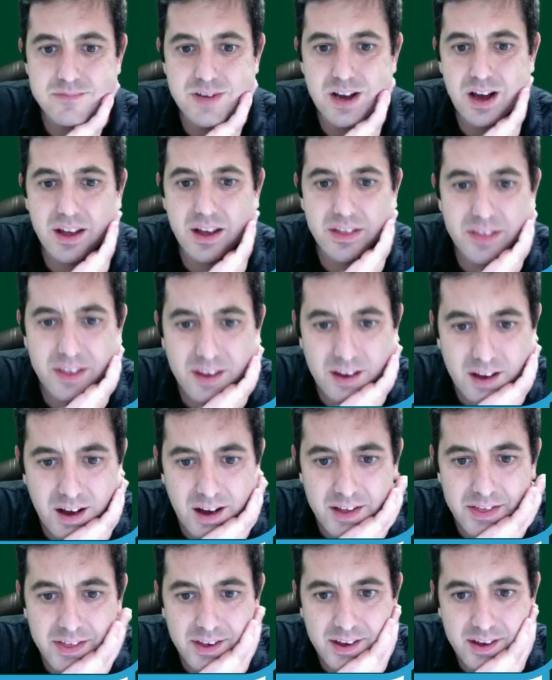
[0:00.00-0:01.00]
I think
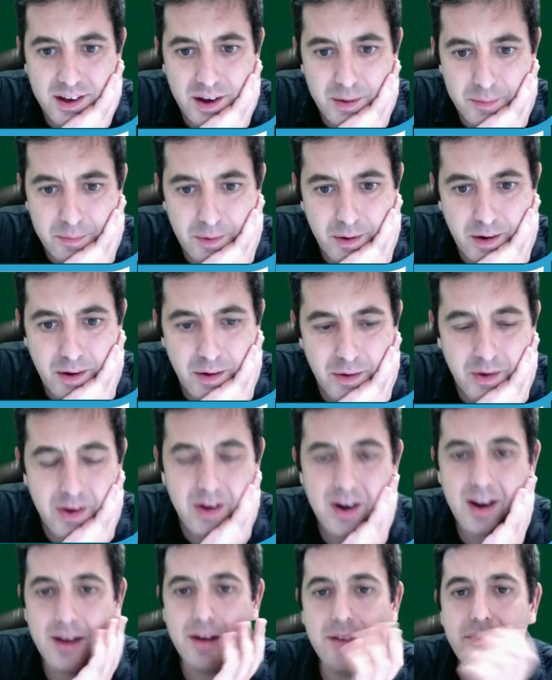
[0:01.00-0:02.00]
I'm.
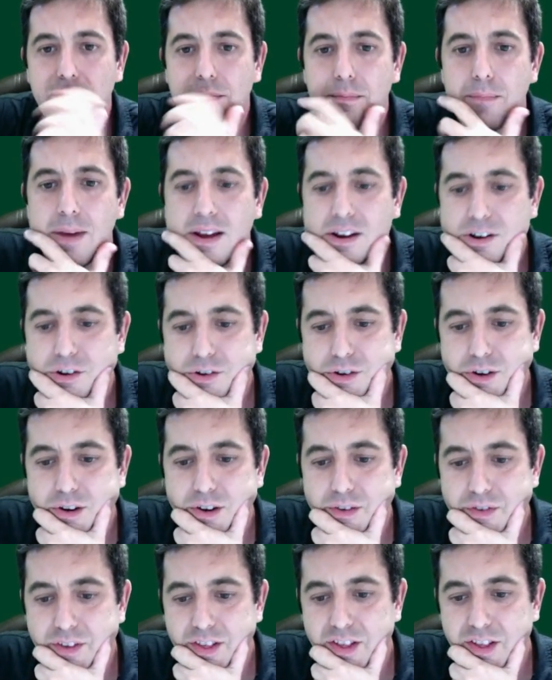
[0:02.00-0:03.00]
Can I ever make it?
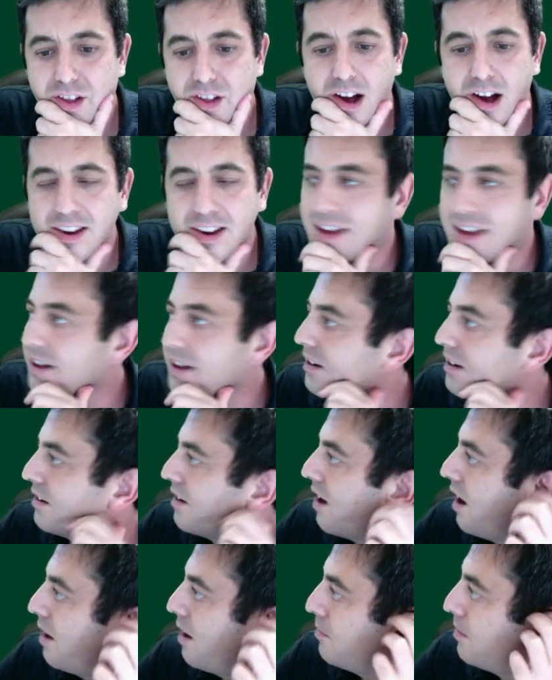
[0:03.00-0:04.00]
If it's not king and a
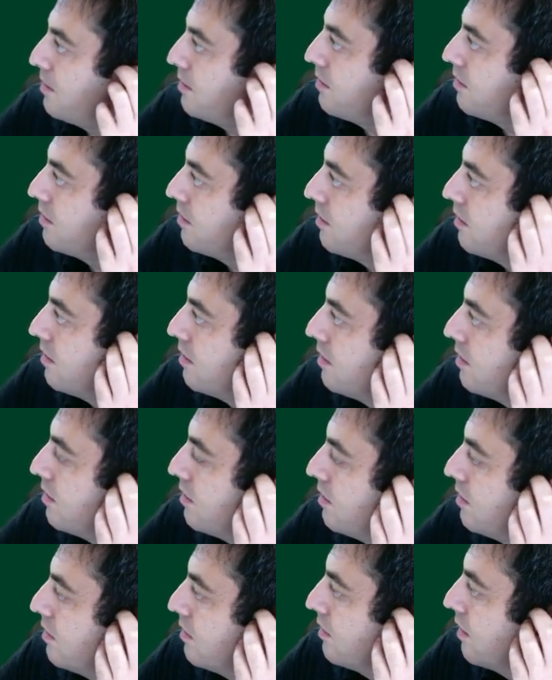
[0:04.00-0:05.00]
diamond,
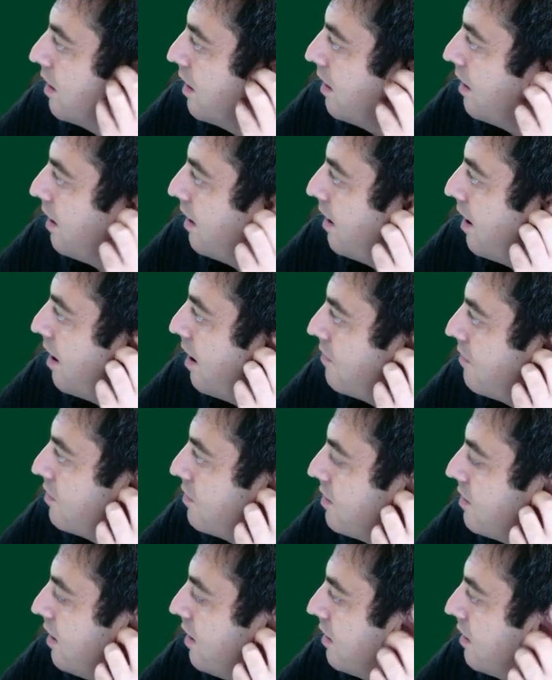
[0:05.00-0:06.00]
can I ever
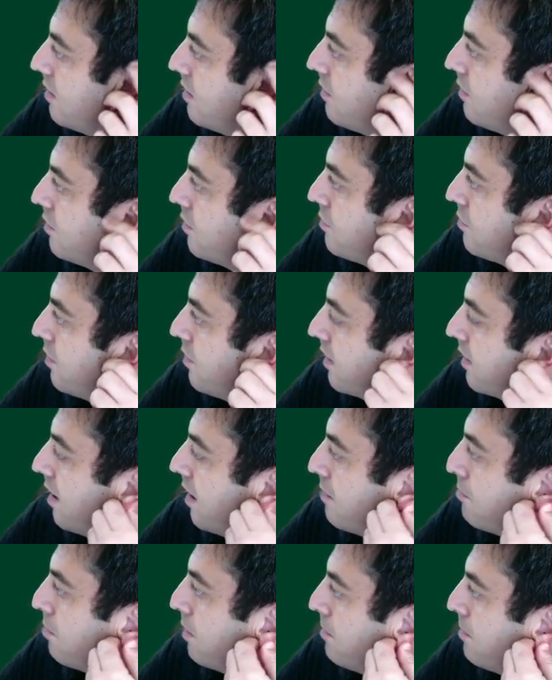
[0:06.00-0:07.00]
take another trick? I
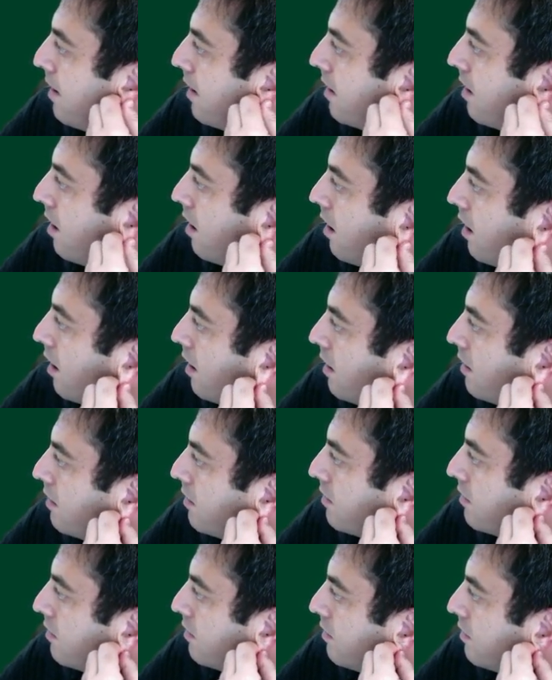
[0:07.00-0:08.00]
play back a heart.
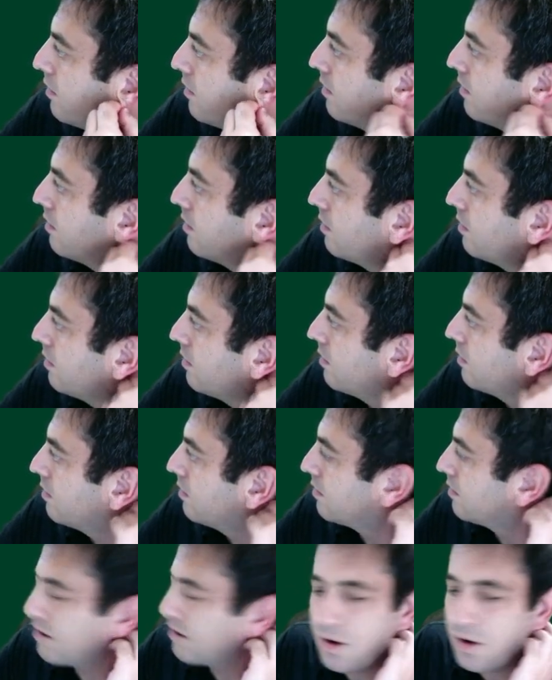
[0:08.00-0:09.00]

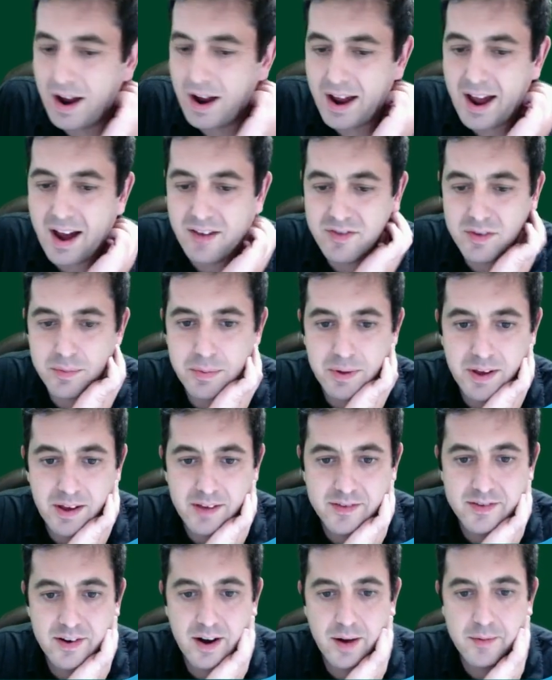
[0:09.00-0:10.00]
No, I have to play
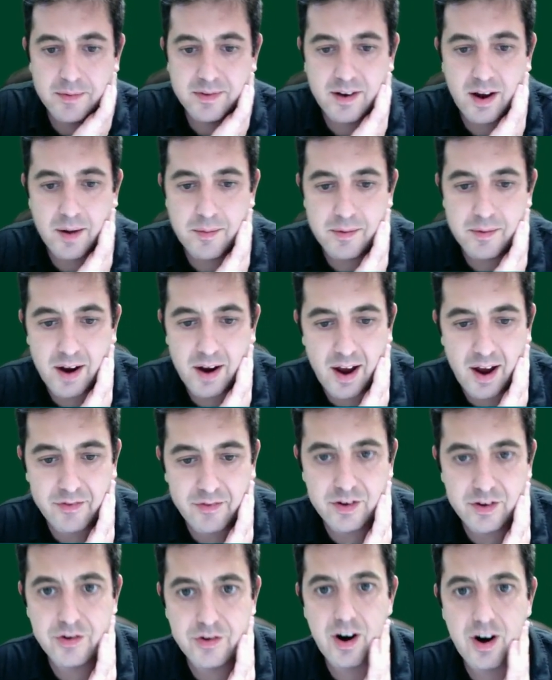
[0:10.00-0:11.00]
ace of diamonds, a diamond. I have
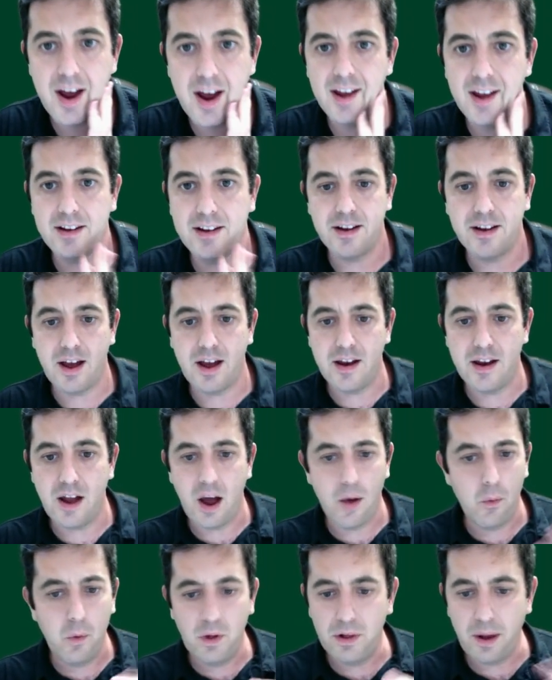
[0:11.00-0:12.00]
to try it. I
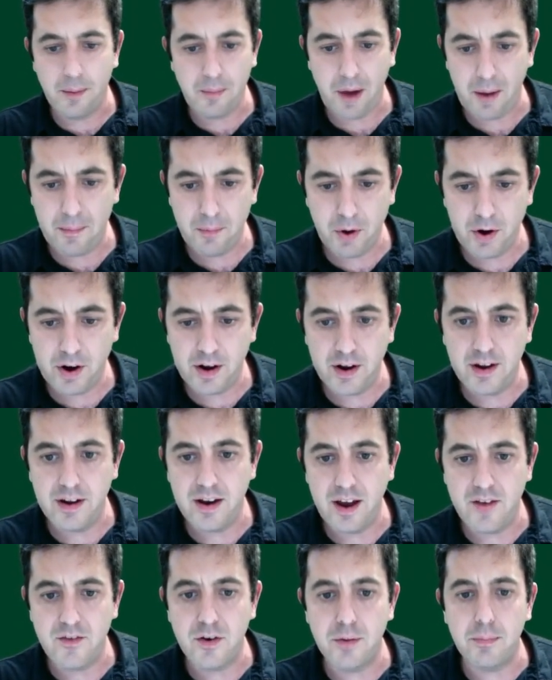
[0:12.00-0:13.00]
will. I'm gonna
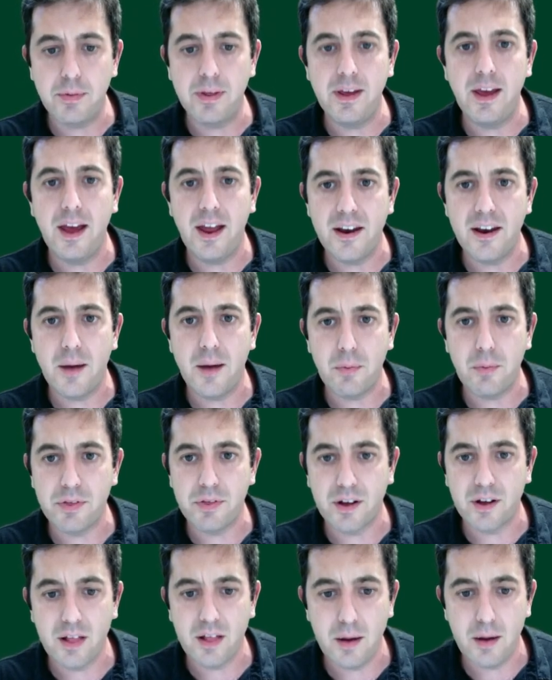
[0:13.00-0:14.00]
inevitably end up with a
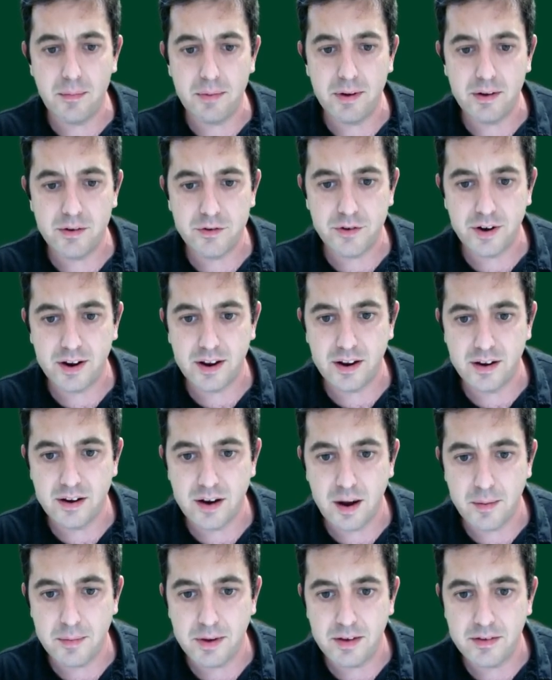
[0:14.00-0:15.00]
club trick and
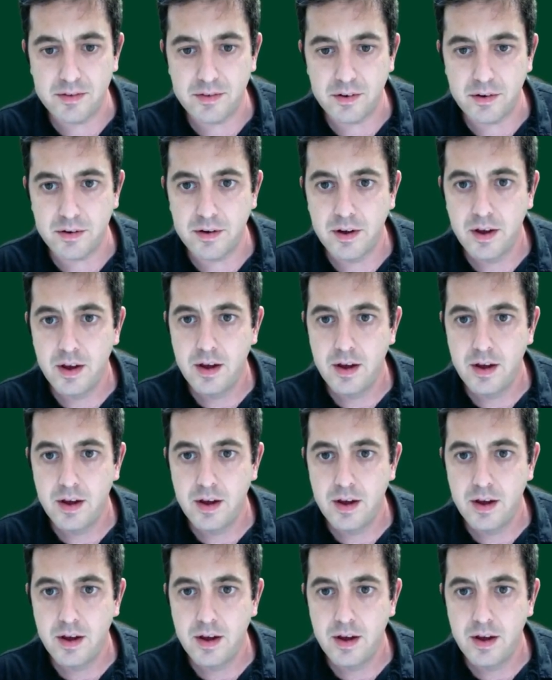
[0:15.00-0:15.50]
dummy. So,